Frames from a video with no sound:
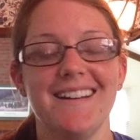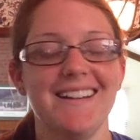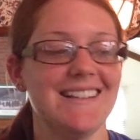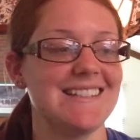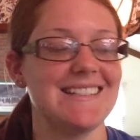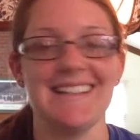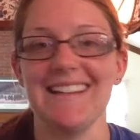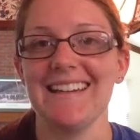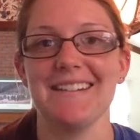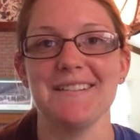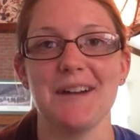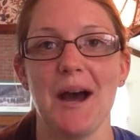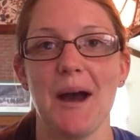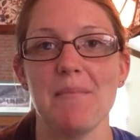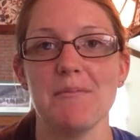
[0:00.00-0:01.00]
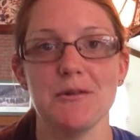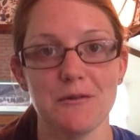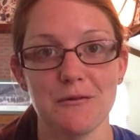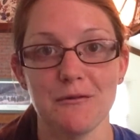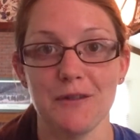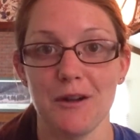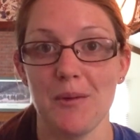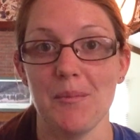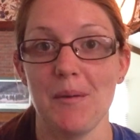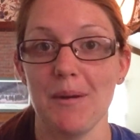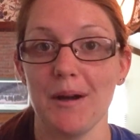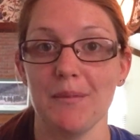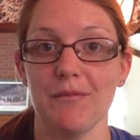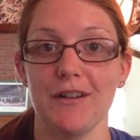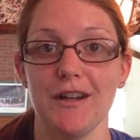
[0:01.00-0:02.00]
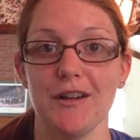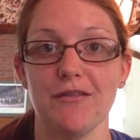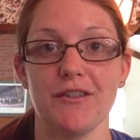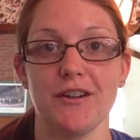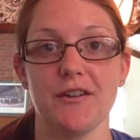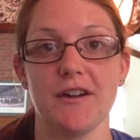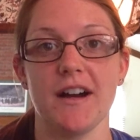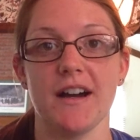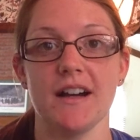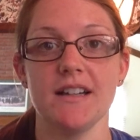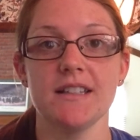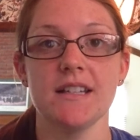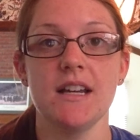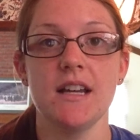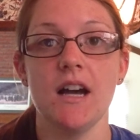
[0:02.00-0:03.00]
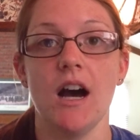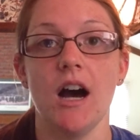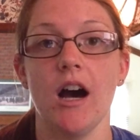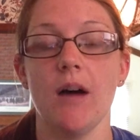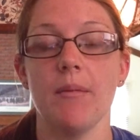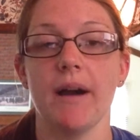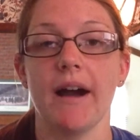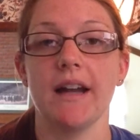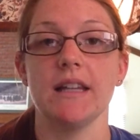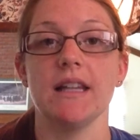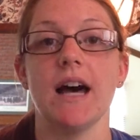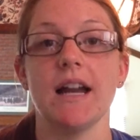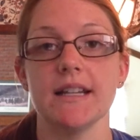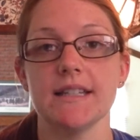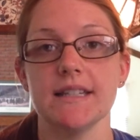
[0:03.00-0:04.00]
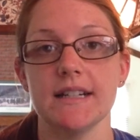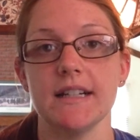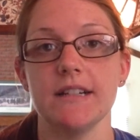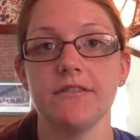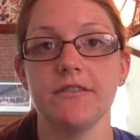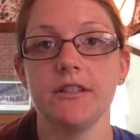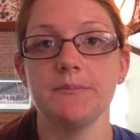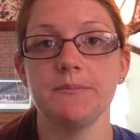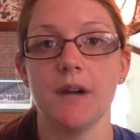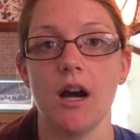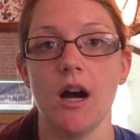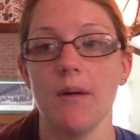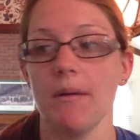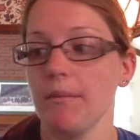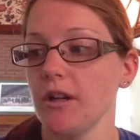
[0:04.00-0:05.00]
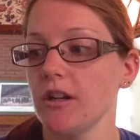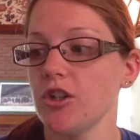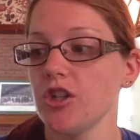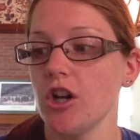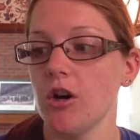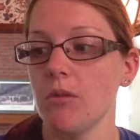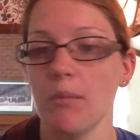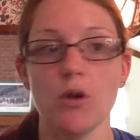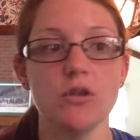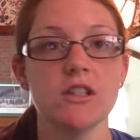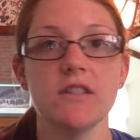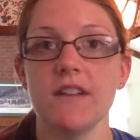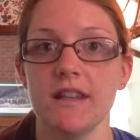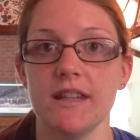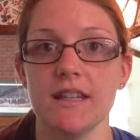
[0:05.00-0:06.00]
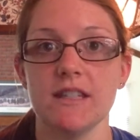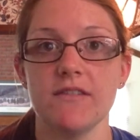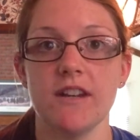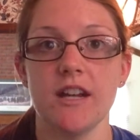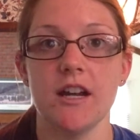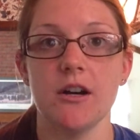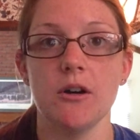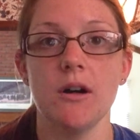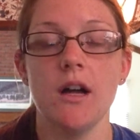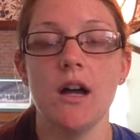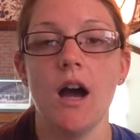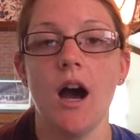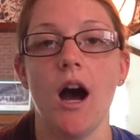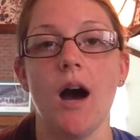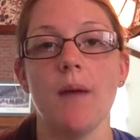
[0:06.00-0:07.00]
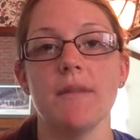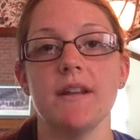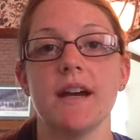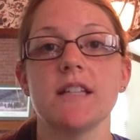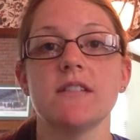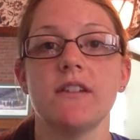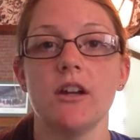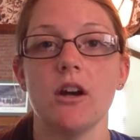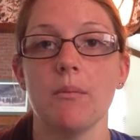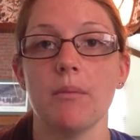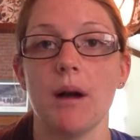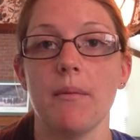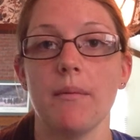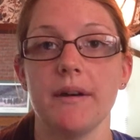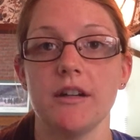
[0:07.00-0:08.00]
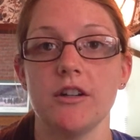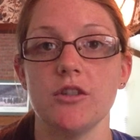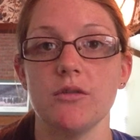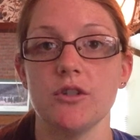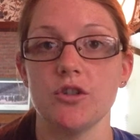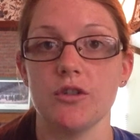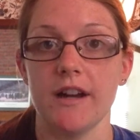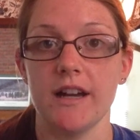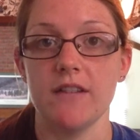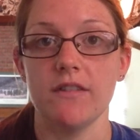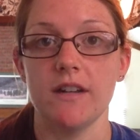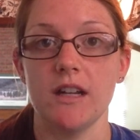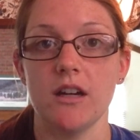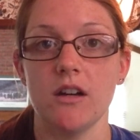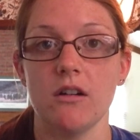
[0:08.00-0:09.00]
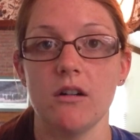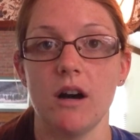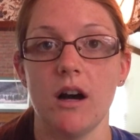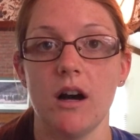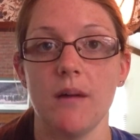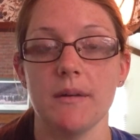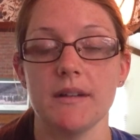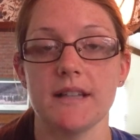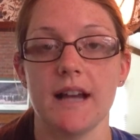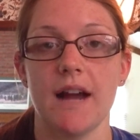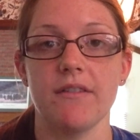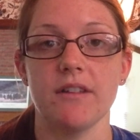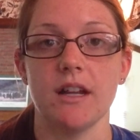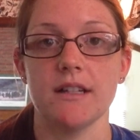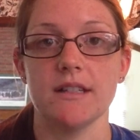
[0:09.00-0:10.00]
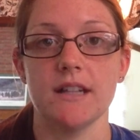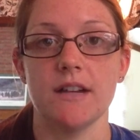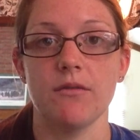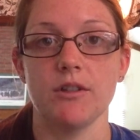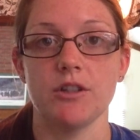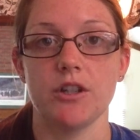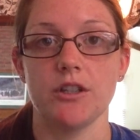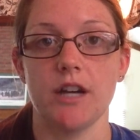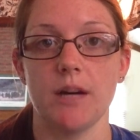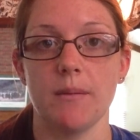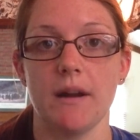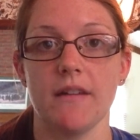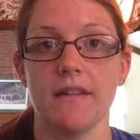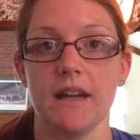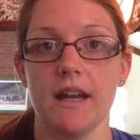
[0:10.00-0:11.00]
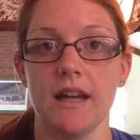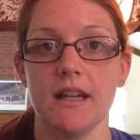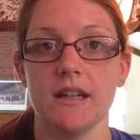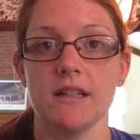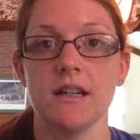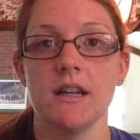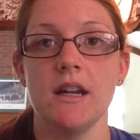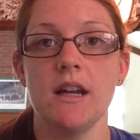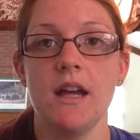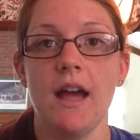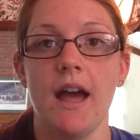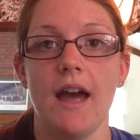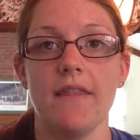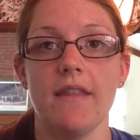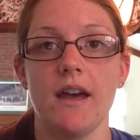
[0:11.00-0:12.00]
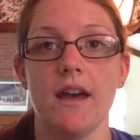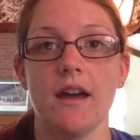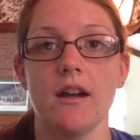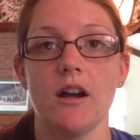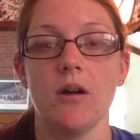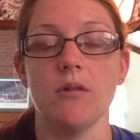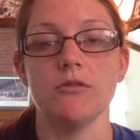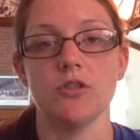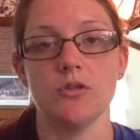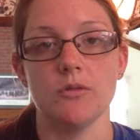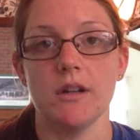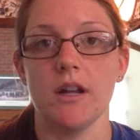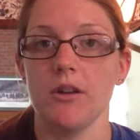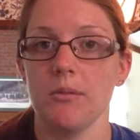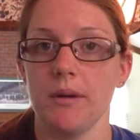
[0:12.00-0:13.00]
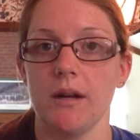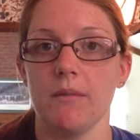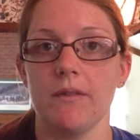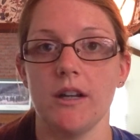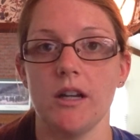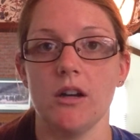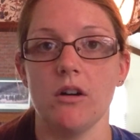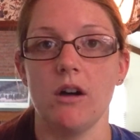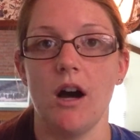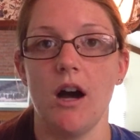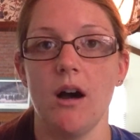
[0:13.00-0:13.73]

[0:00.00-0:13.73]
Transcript: sneak in a time to film a pickup video for you guys. I got a lot of stuff. I'm going to show most of it in this video. The next video I'm probably going to do a trade video because I have a lot of stuff which I'll talk about in the end. And then I'll do another pickup video